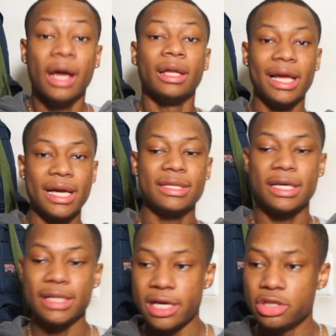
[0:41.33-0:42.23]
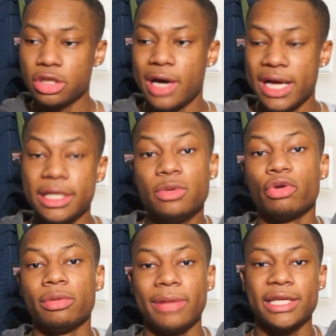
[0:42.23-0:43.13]
Like I said in the intro, I did
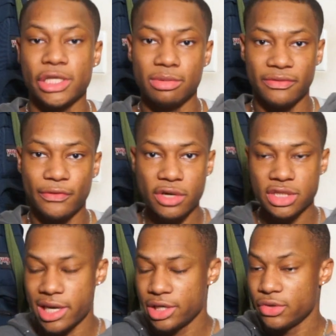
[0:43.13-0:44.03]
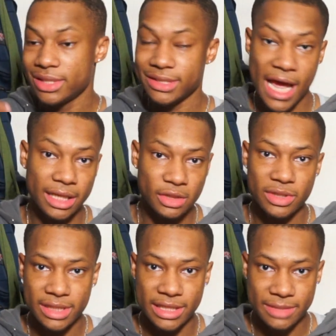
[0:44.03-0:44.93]
work with Black Tailor before, so I knew exactly
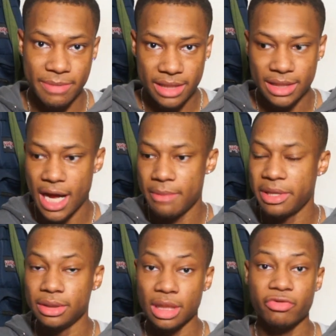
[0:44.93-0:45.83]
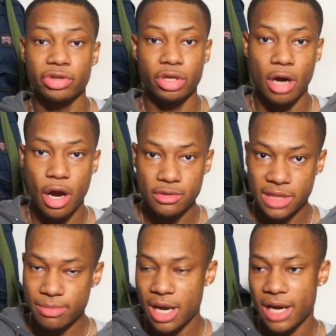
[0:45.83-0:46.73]
what to expect. I'm in love with their cargos.
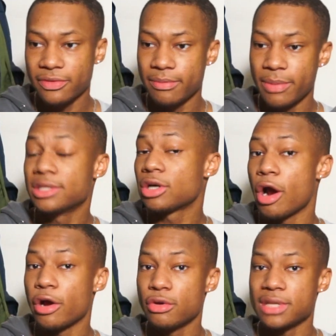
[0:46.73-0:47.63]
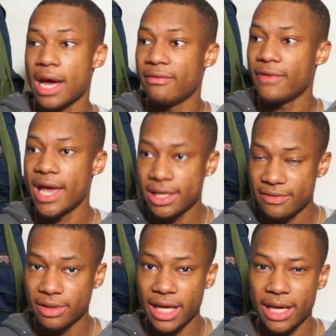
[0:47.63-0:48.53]
They probably have the best cargos out of any
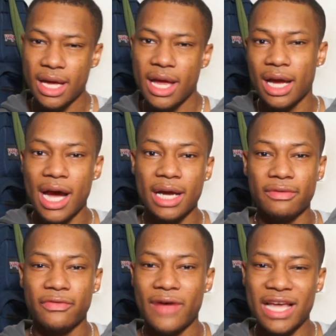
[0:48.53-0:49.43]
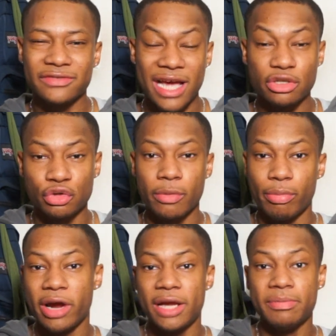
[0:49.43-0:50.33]
like kind of fast fashion or
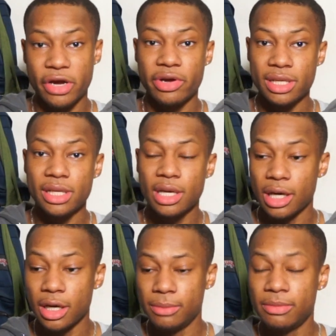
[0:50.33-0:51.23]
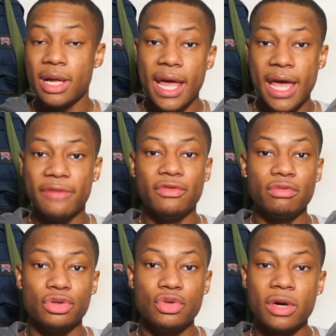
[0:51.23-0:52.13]
brand period. And if you
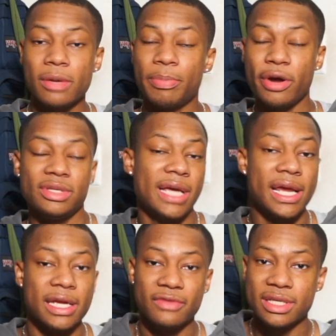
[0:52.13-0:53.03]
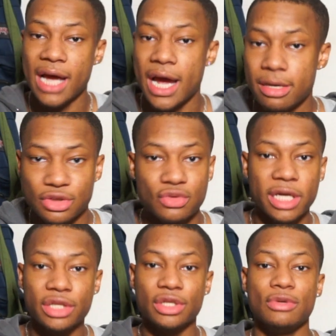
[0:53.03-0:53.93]
do want to purchase any of these items, you
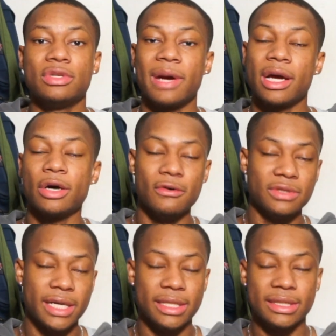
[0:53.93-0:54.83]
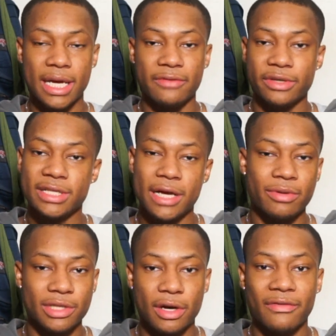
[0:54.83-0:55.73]
can use my code Jaden10 for
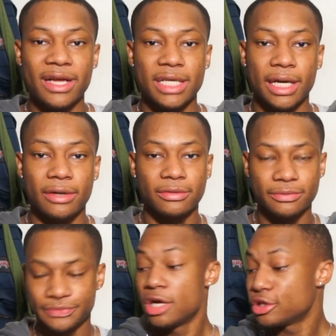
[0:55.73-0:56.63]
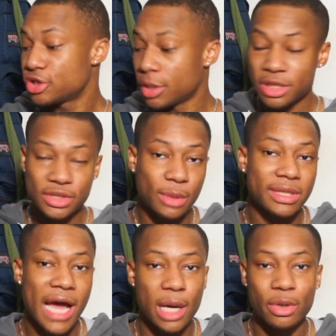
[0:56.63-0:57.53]
10% off at checkout. So I'm going to start with
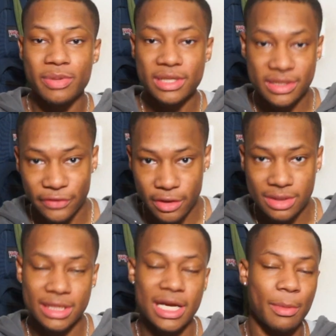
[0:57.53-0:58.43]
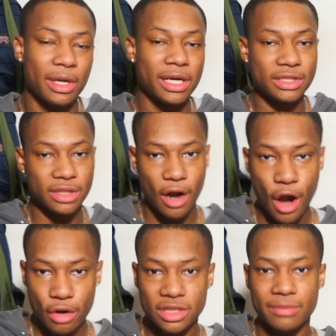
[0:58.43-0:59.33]
the outerwear pieces first, and then I'm going to get into the
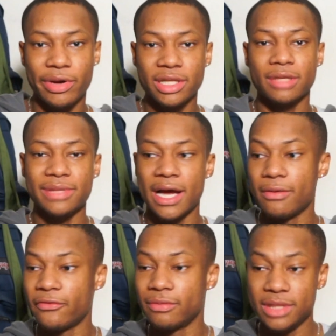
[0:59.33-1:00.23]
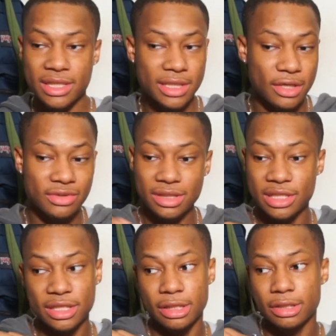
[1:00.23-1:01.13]
cargos and break them down from detail
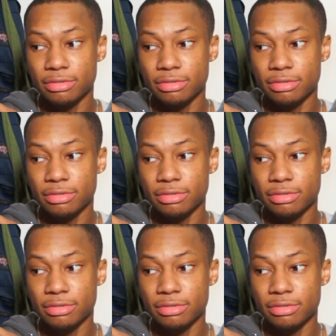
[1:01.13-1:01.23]
to